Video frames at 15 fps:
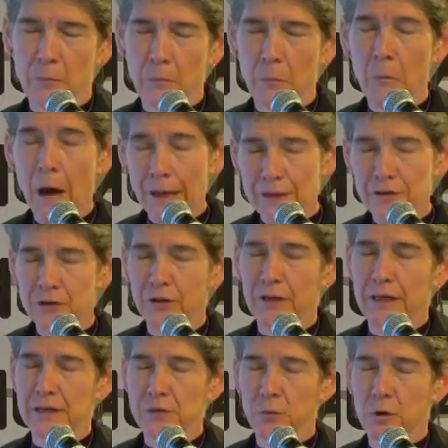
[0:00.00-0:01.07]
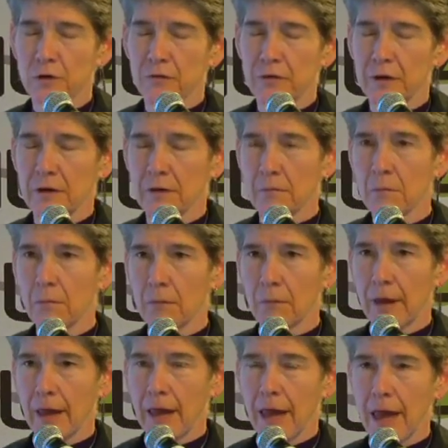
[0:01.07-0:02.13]
Monitoring is one of the
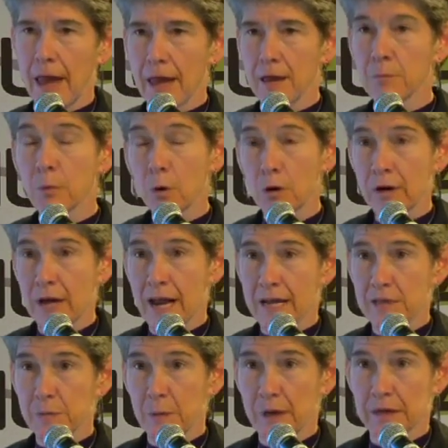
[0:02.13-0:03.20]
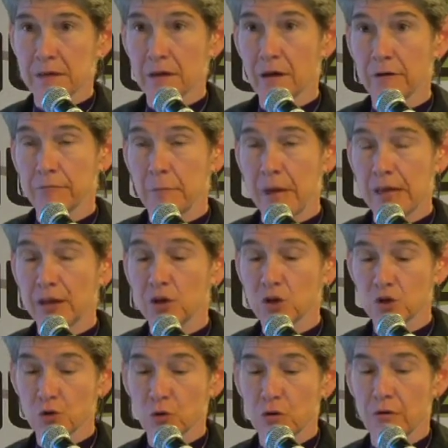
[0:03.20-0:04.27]
important aspects of making
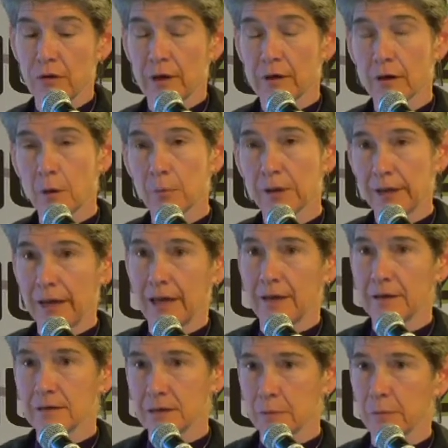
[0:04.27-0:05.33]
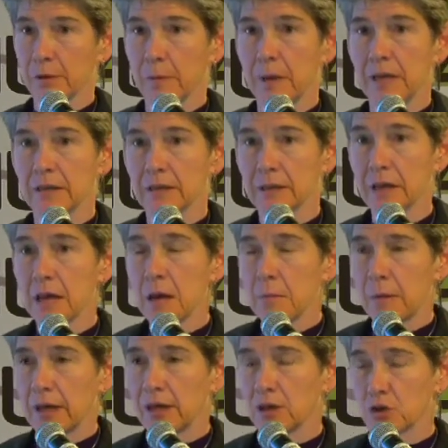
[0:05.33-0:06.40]
sure that a plan is implemented,
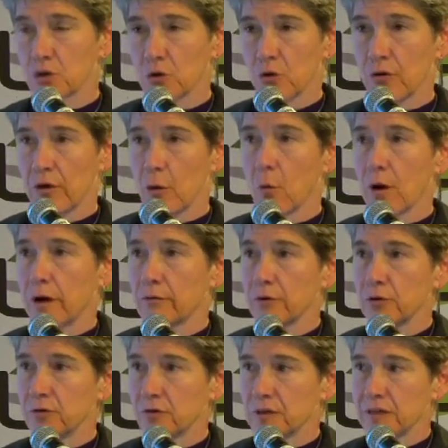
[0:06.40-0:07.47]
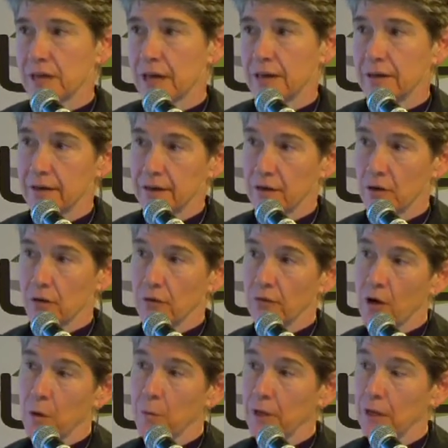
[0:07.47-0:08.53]
making sure that whatever you've decided in your
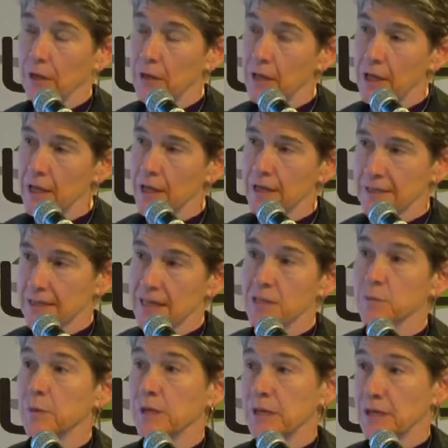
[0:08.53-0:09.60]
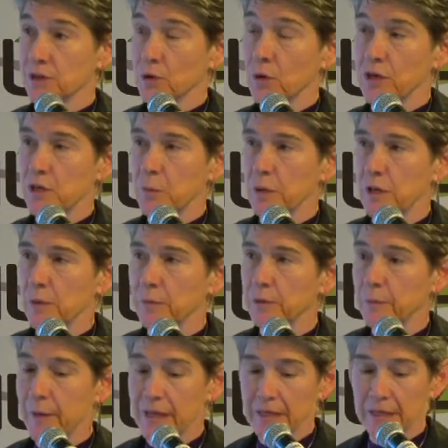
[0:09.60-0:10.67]
environmental assessment is going to be
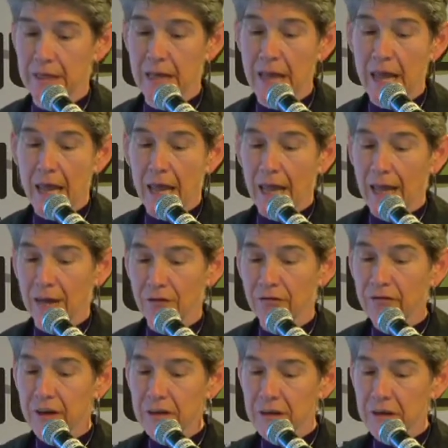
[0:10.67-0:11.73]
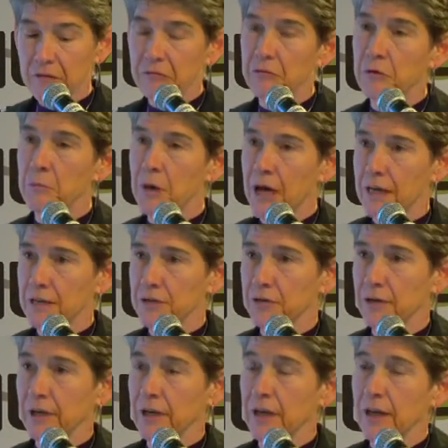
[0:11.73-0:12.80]
implemented. And funding for
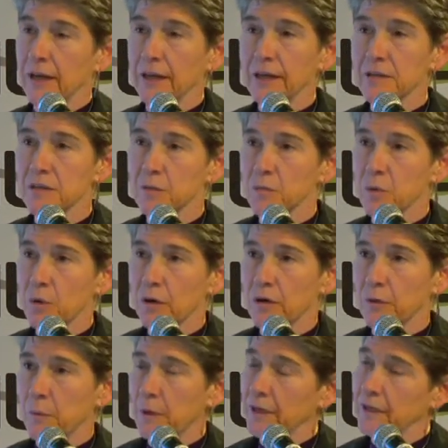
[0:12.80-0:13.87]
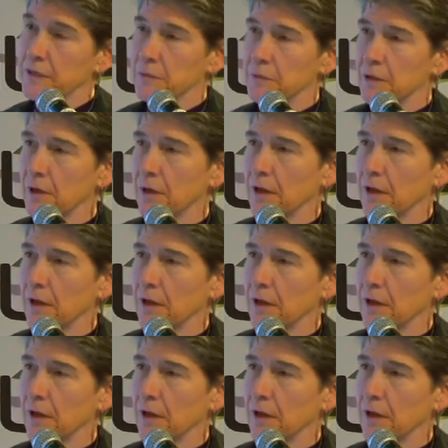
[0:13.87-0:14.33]
monitoring is important because